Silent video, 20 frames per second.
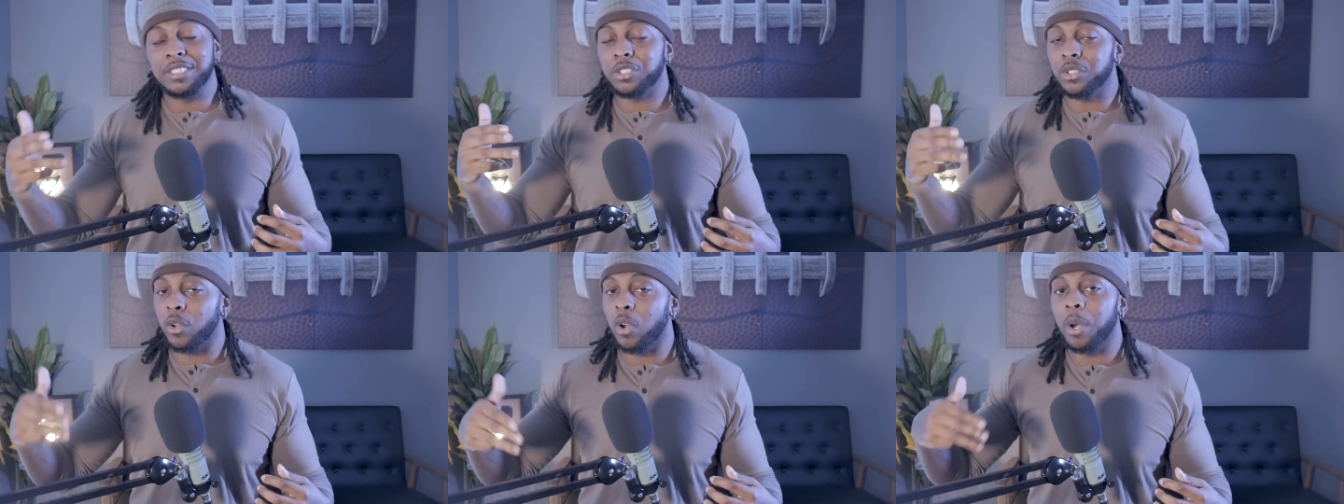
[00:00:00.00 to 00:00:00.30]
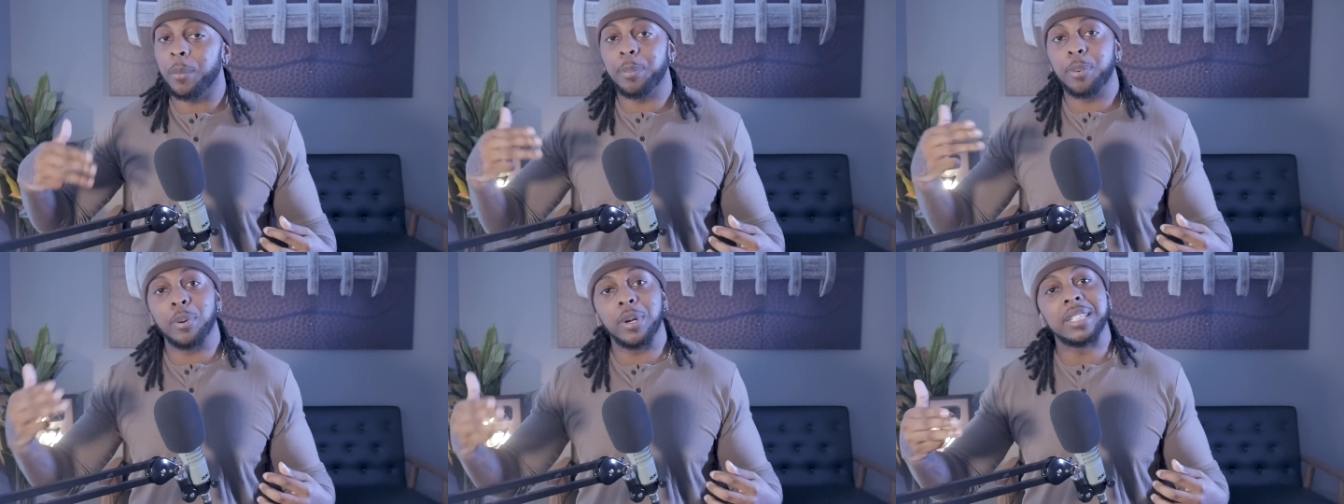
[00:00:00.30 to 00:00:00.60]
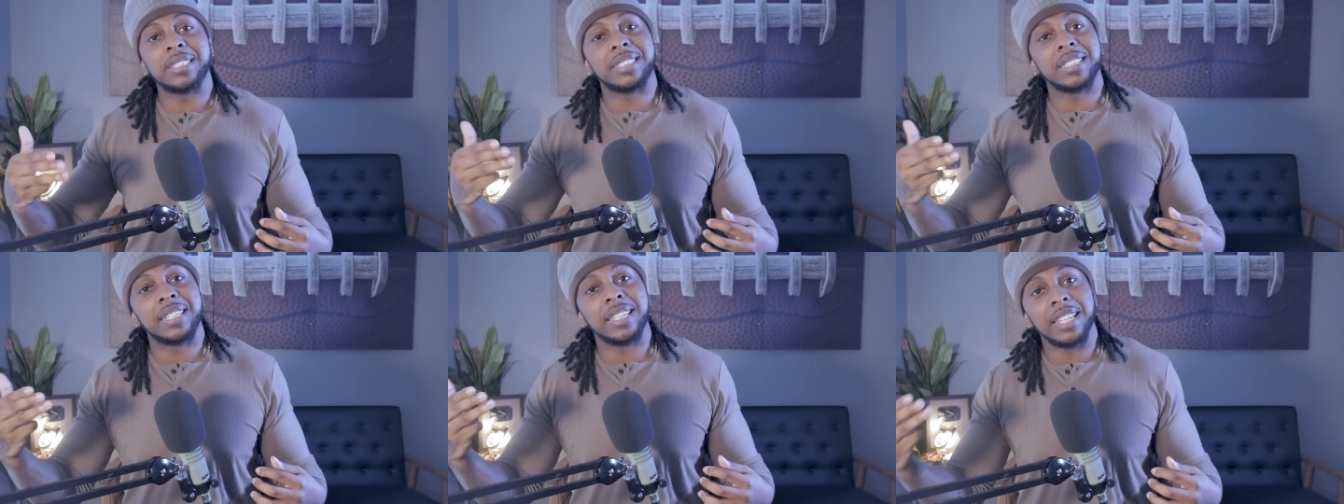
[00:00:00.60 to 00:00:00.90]
He started
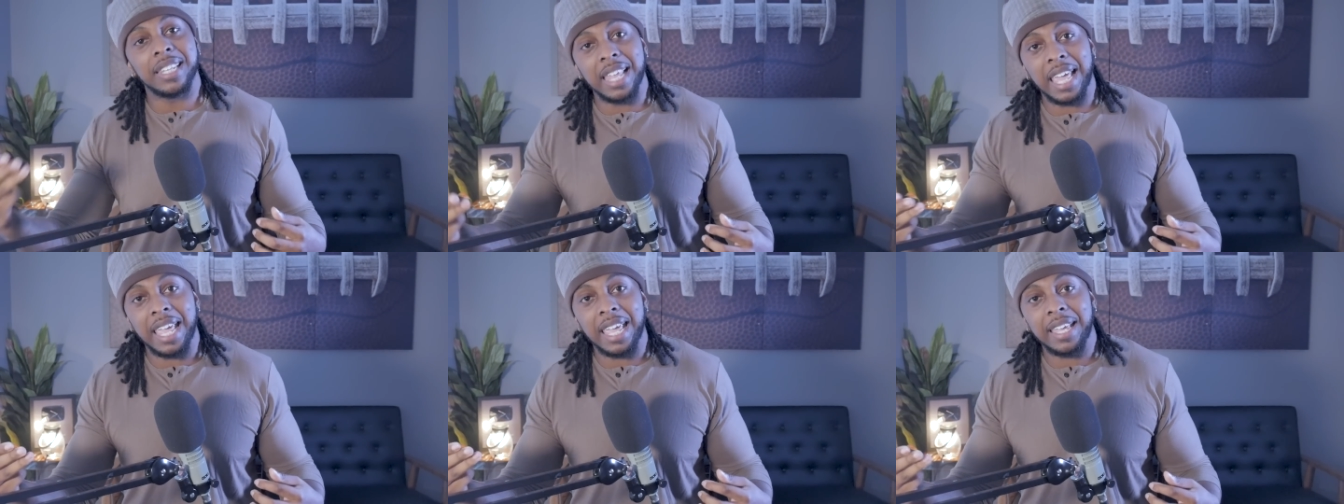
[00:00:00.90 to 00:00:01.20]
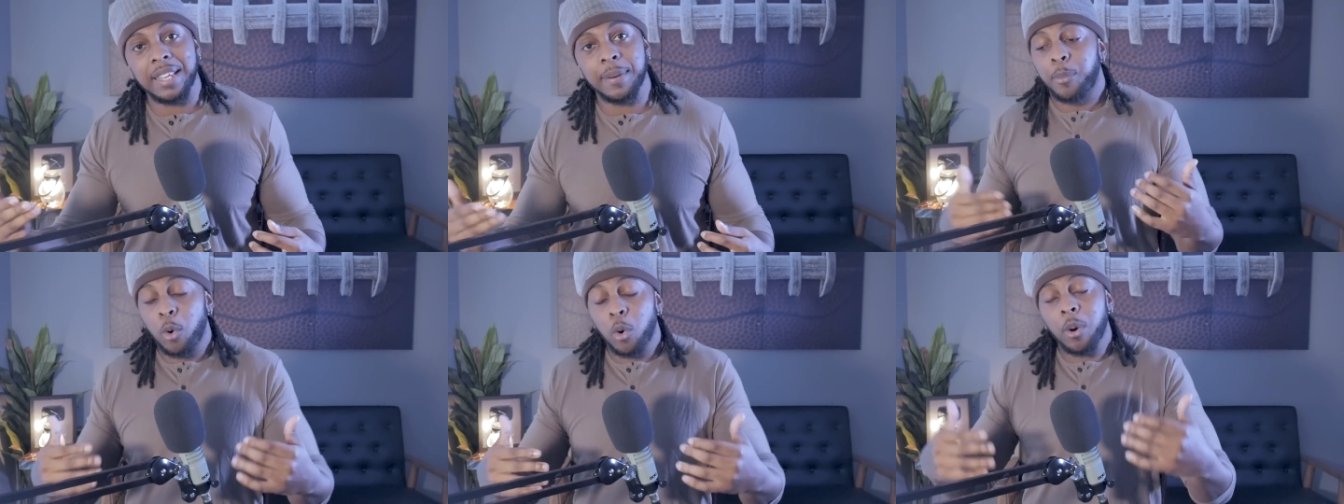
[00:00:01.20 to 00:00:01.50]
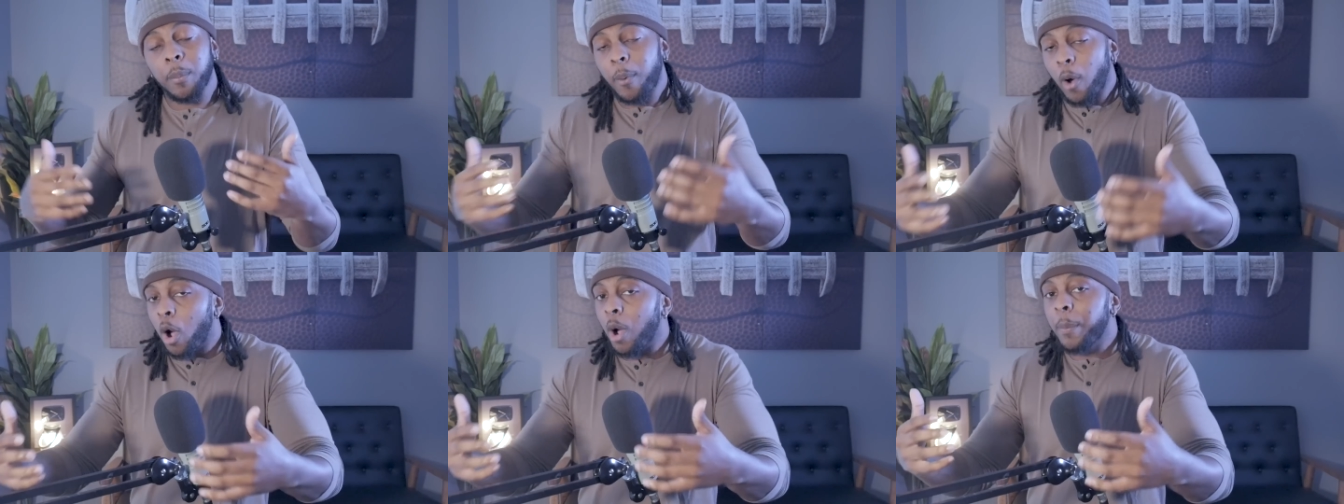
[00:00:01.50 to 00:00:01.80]
pressing late.
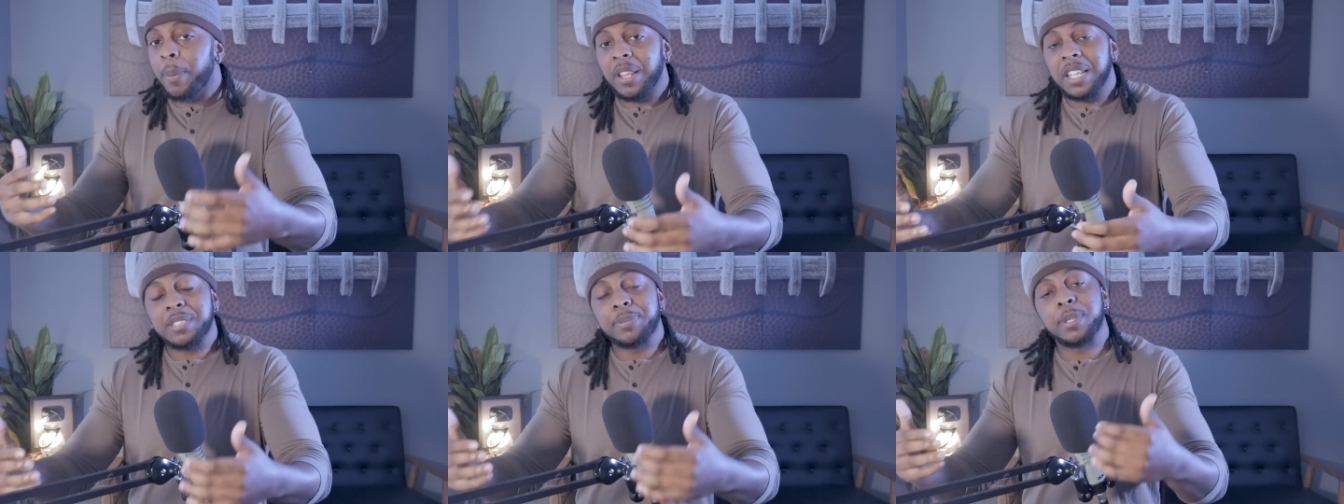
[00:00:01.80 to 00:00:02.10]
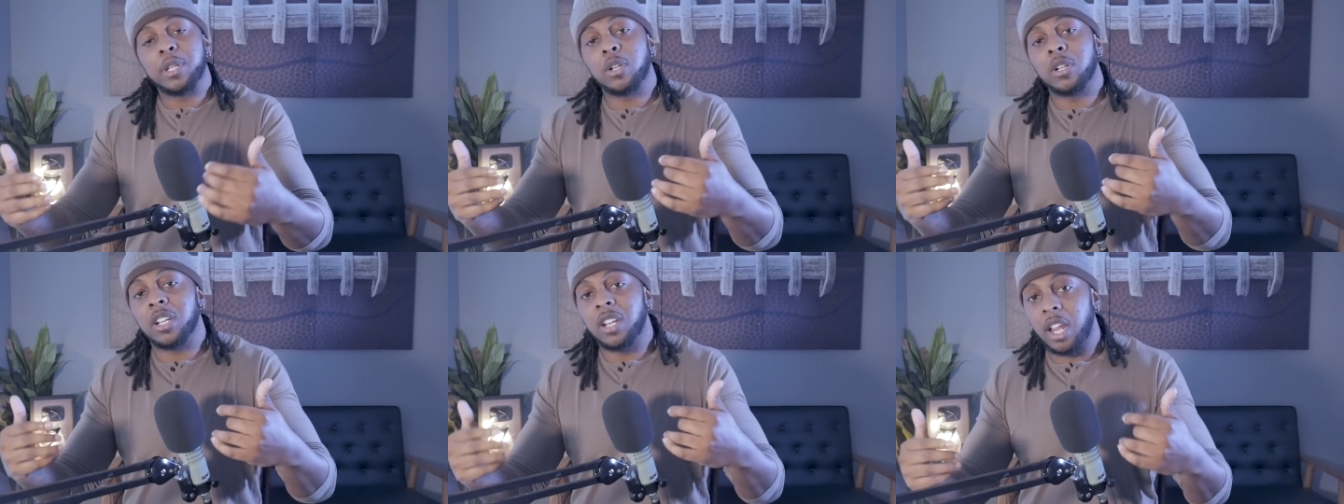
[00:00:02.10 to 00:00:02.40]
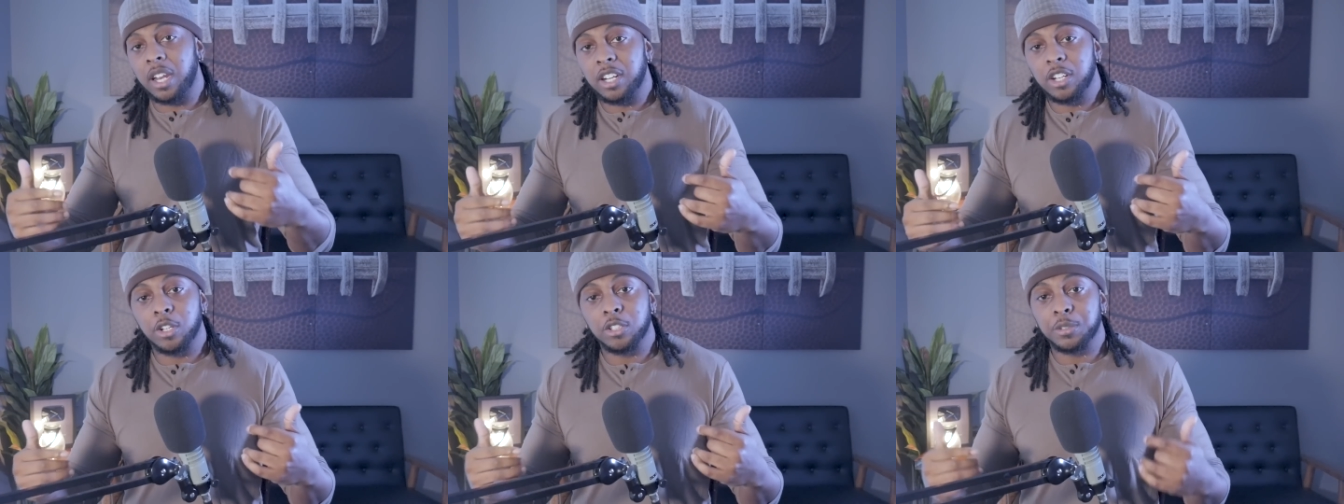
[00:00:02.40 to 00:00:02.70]
Poor ball placement on a
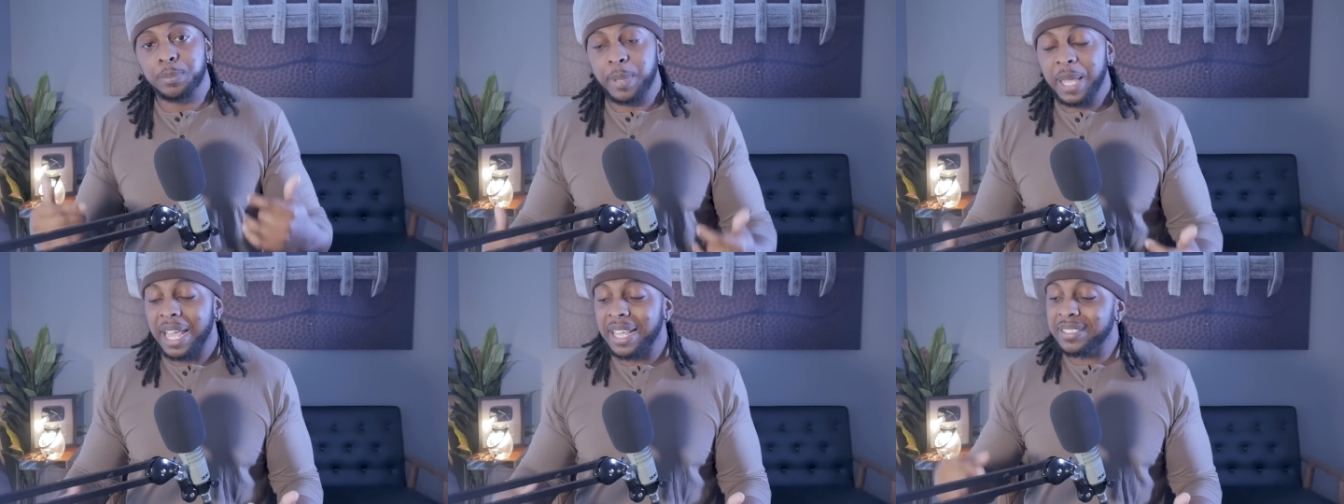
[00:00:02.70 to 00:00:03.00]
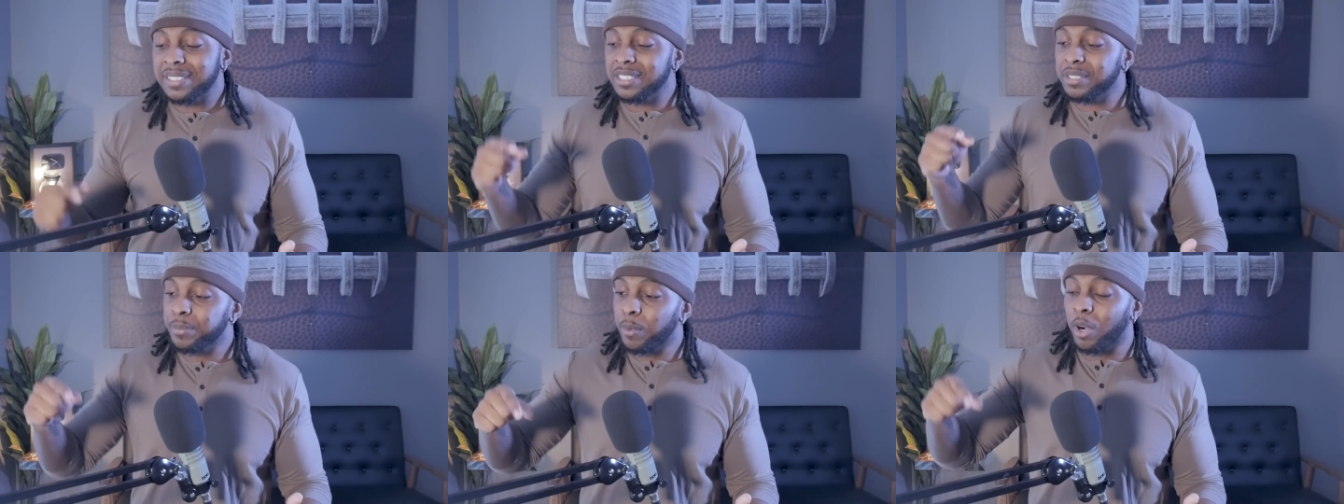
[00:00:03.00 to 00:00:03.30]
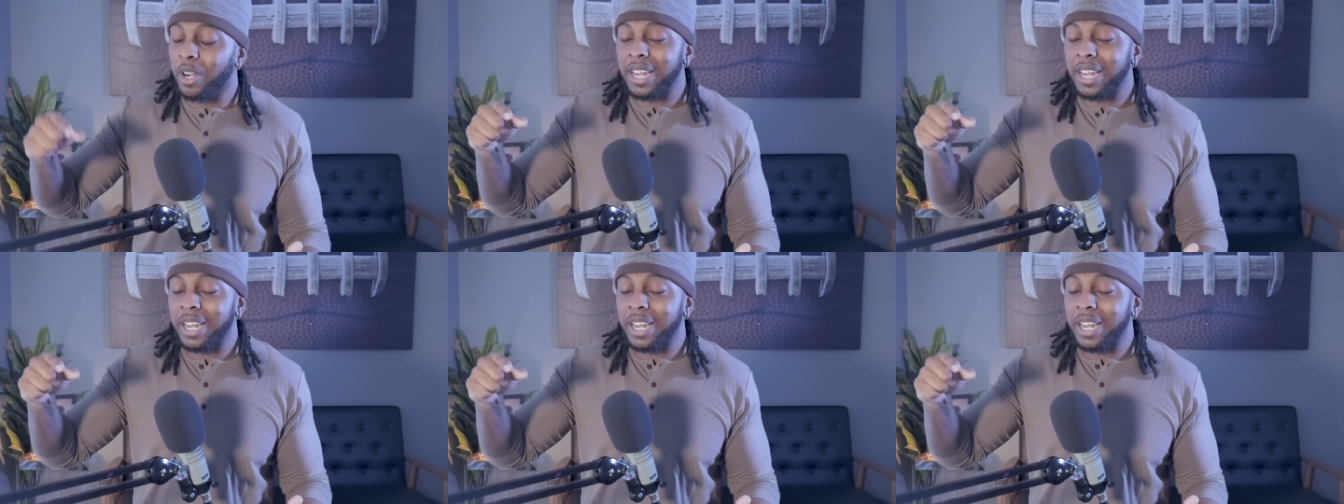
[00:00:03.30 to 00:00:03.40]
lot of those passes.